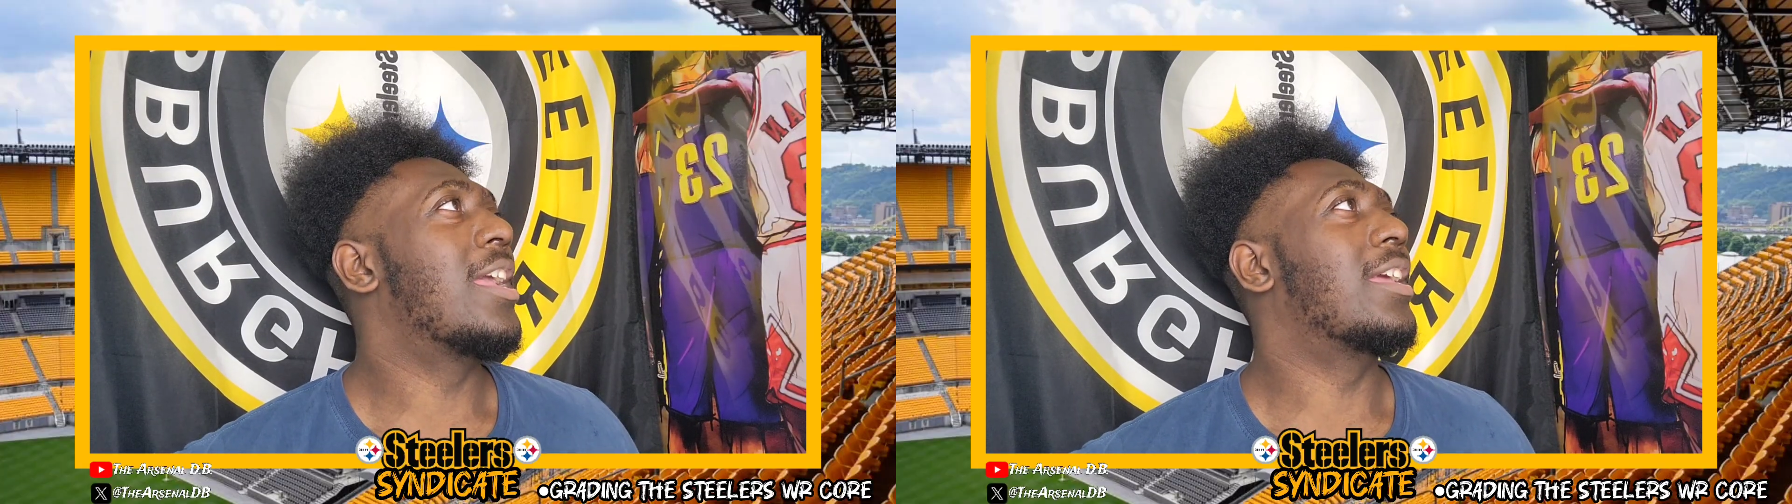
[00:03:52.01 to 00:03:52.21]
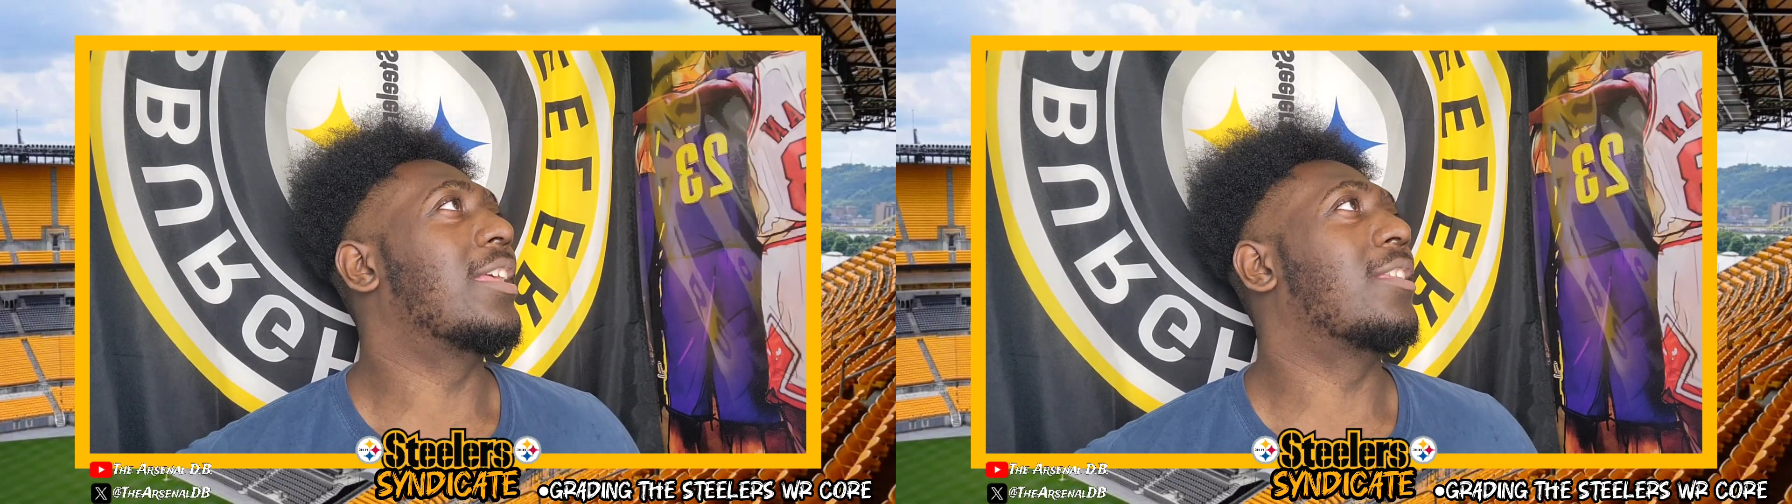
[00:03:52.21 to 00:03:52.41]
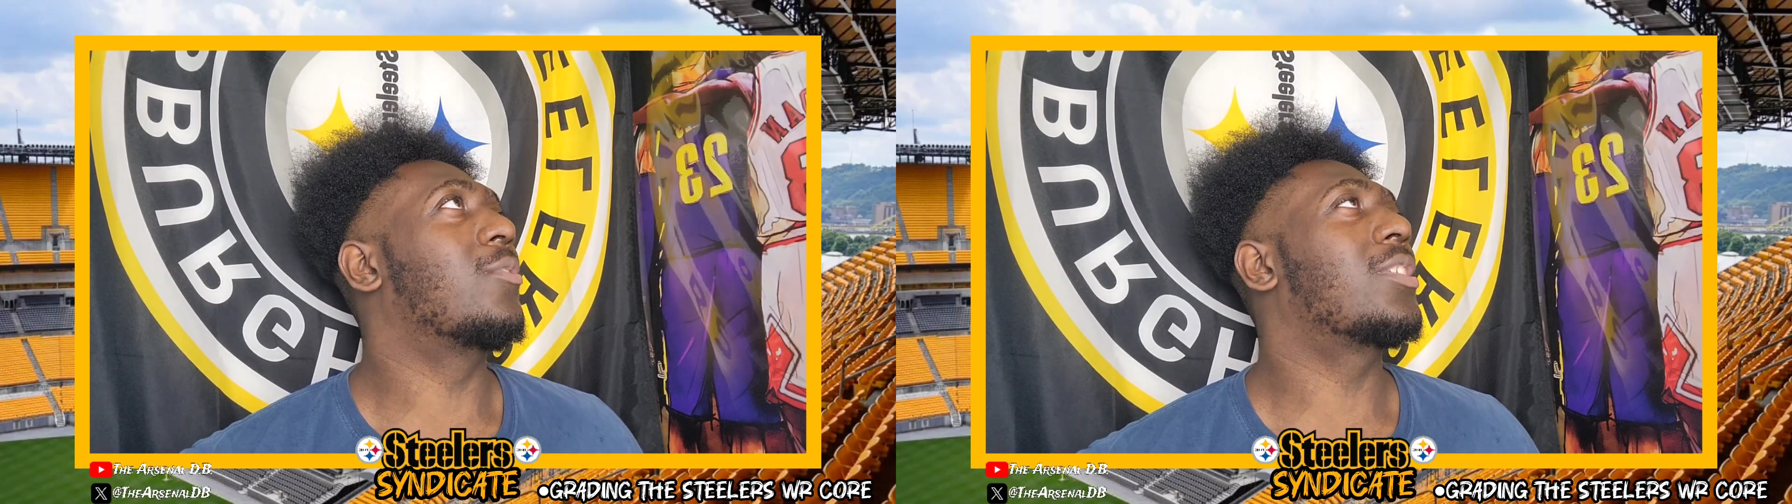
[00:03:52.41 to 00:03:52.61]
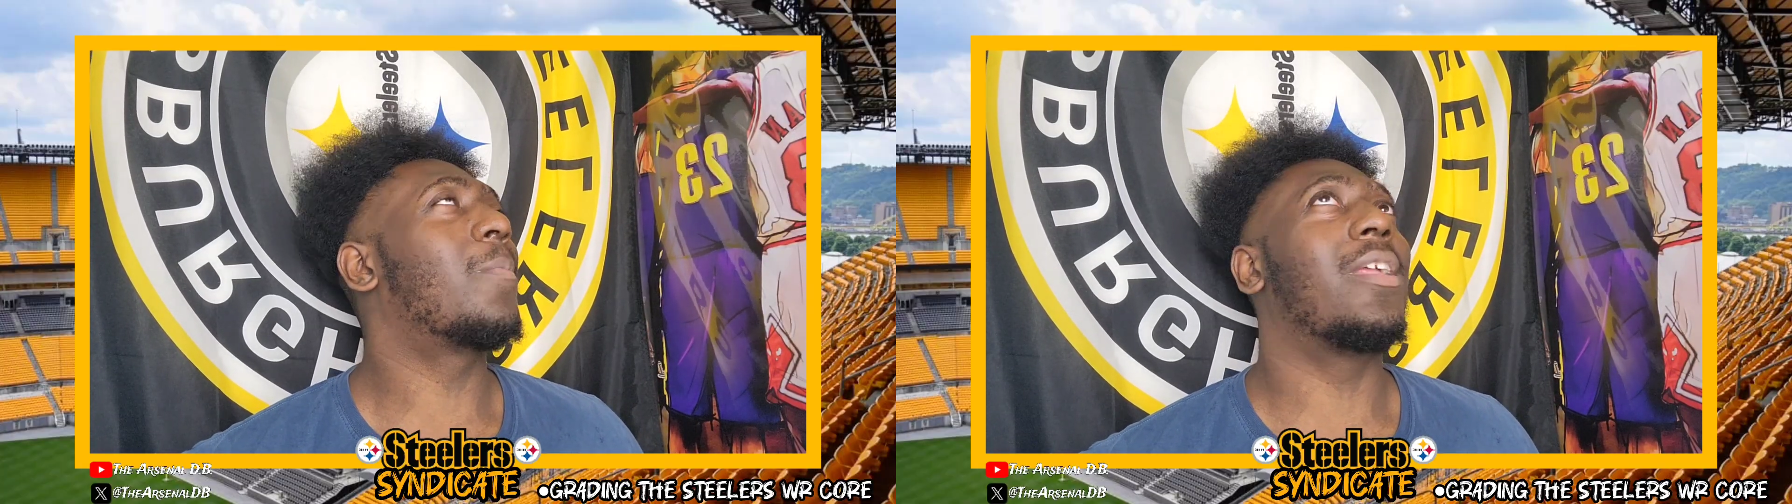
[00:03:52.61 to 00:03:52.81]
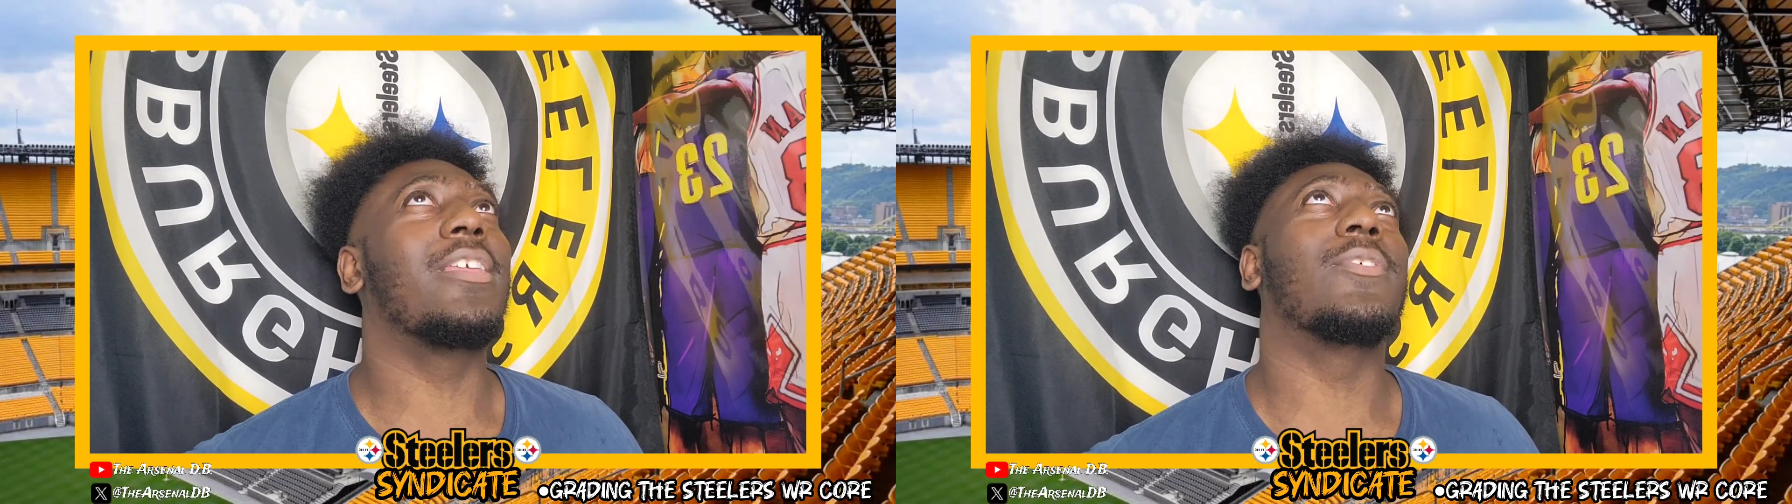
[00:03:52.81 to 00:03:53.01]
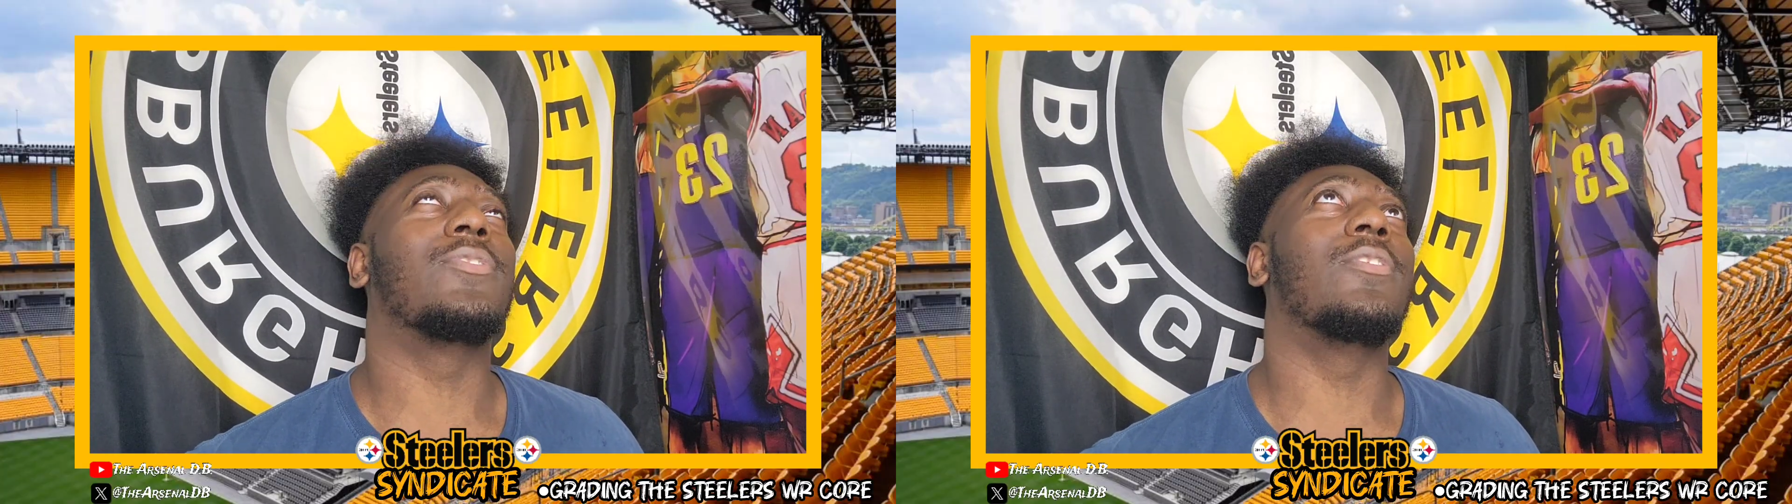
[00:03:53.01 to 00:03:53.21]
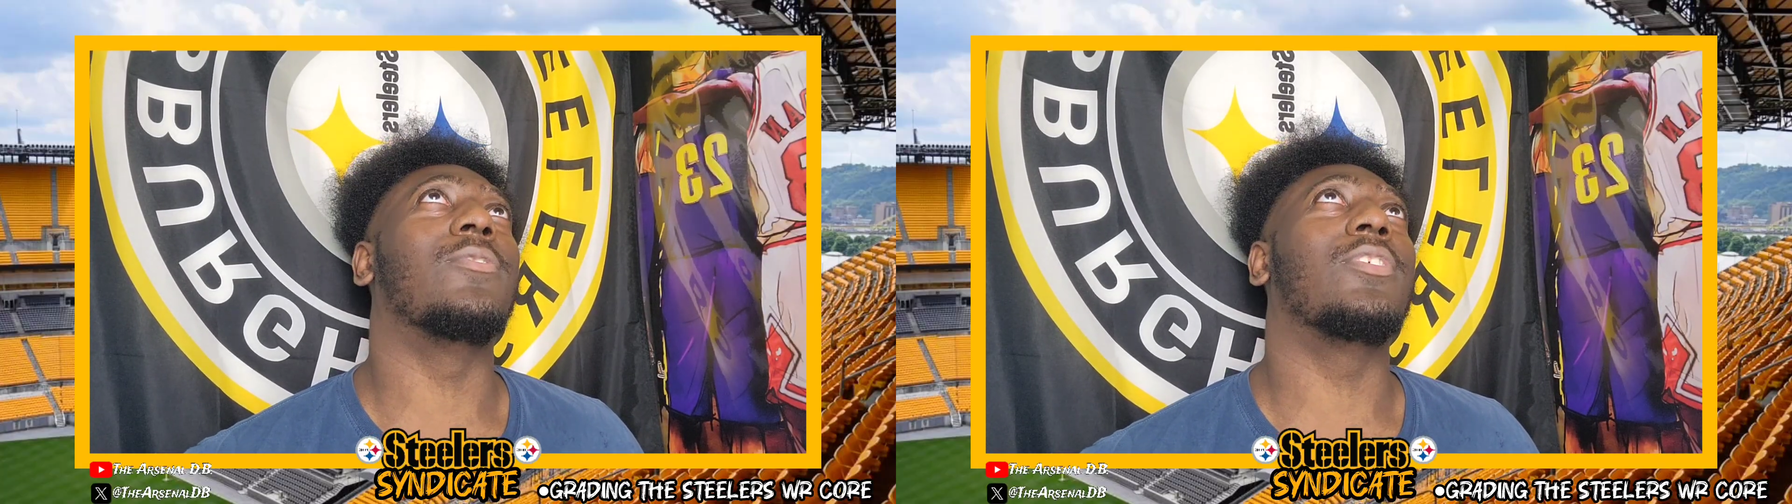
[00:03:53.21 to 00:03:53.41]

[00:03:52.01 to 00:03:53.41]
and then there's somebody else too.